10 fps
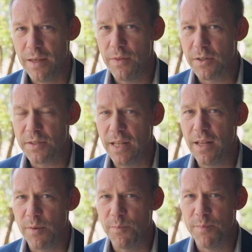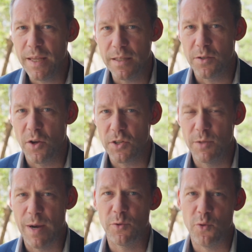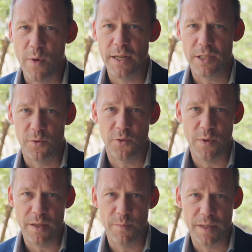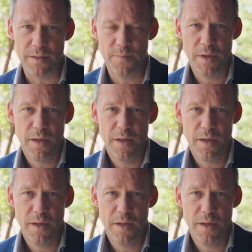there's still a big discussion about duration of treatment.